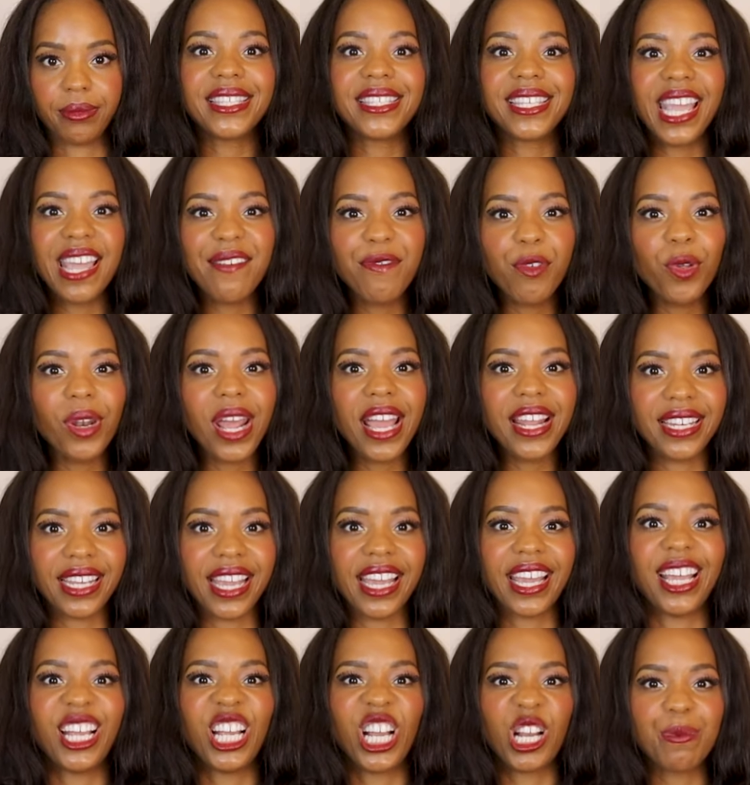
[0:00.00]
To give you an
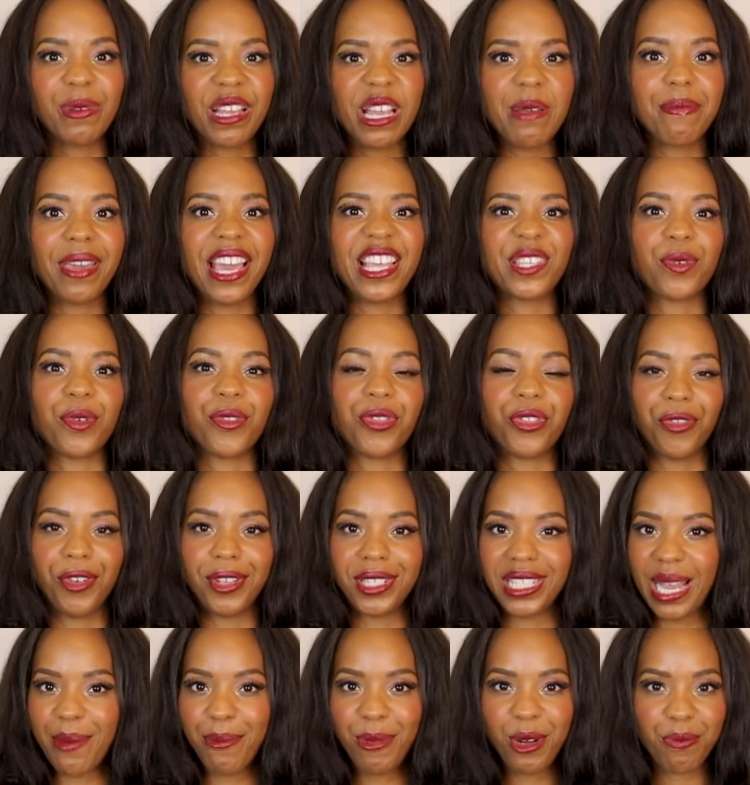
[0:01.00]
idea, Airbnbs with
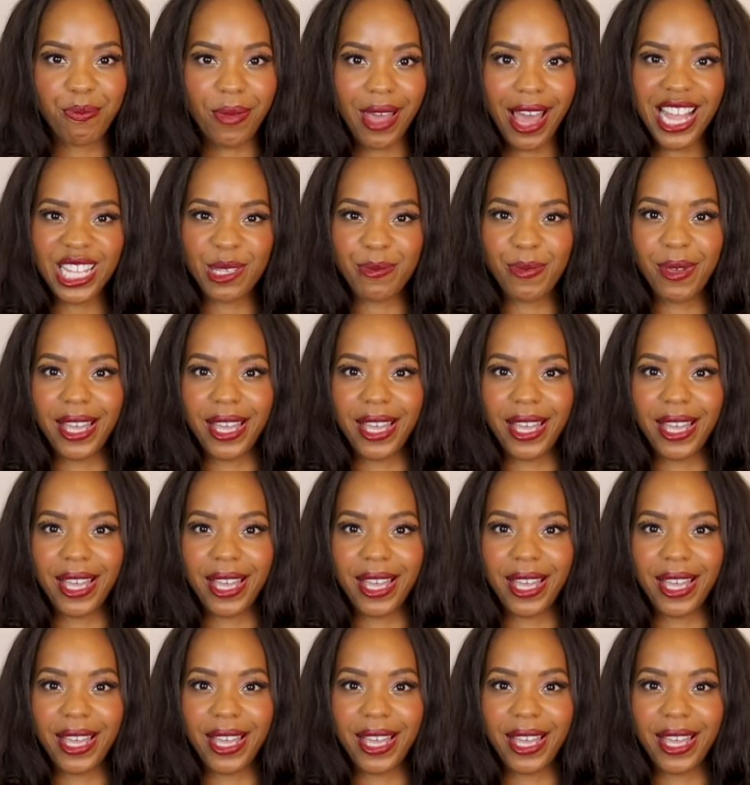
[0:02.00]
3 separate beds,